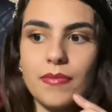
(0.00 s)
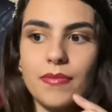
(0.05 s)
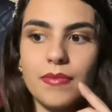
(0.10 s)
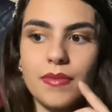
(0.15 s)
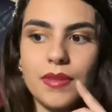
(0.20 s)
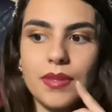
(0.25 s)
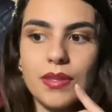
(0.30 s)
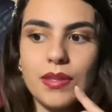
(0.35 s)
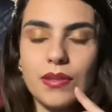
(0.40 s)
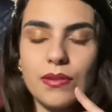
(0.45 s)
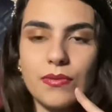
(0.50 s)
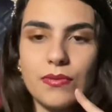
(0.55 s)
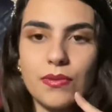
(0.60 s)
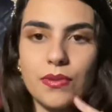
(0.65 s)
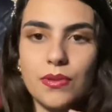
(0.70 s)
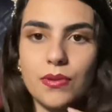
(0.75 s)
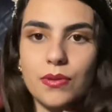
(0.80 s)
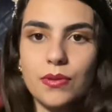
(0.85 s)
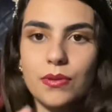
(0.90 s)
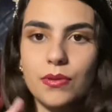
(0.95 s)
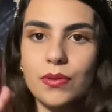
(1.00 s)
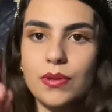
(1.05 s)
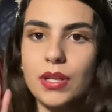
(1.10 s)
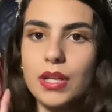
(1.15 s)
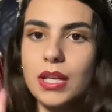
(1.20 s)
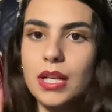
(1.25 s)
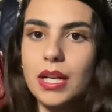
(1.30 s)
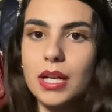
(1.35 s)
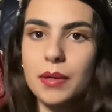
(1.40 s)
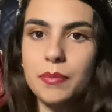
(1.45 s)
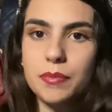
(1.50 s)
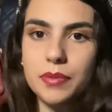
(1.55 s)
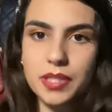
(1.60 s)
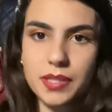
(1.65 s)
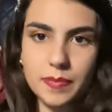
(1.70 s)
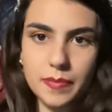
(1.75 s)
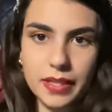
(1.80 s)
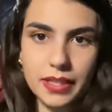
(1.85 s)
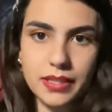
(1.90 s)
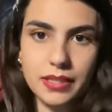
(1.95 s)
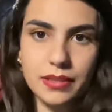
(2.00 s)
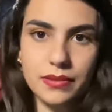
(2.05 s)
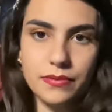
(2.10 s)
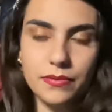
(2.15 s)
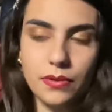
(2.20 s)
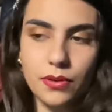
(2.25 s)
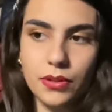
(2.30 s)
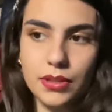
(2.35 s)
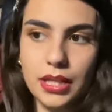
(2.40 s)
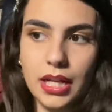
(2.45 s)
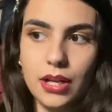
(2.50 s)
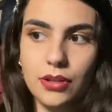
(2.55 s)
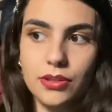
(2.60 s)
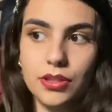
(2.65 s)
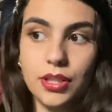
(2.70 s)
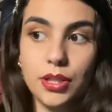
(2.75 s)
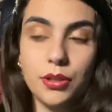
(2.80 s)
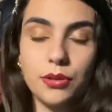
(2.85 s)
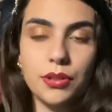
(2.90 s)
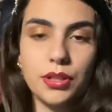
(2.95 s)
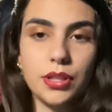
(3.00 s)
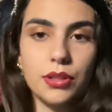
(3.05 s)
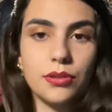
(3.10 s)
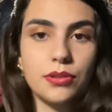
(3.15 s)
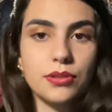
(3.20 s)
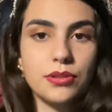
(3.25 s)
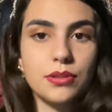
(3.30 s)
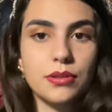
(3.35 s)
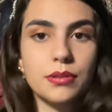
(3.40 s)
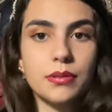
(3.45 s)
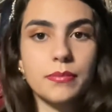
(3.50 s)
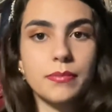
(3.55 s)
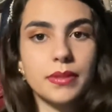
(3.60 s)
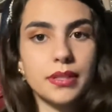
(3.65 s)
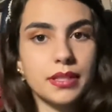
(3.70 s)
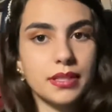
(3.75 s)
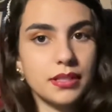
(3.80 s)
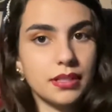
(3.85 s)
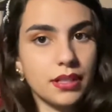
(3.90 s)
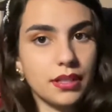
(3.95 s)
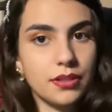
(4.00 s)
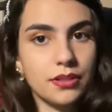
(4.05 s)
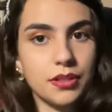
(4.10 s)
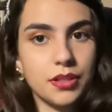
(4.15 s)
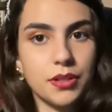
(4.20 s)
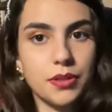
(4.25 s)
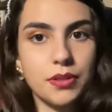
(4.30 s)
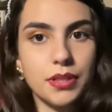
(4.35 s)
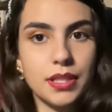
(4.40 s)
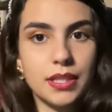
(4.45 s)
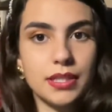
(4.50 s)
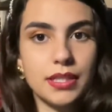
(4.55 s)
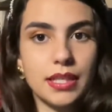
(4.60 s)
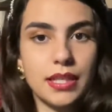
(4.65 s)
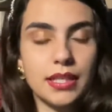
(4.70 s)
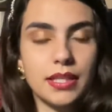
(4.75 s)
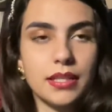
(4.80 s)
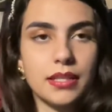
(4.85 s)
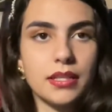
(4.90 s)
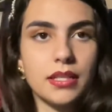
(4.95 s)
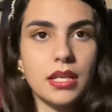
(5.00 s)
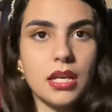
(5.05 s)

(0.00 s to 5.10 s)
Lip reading: give you a perspective on how the uni also compares to other unis, and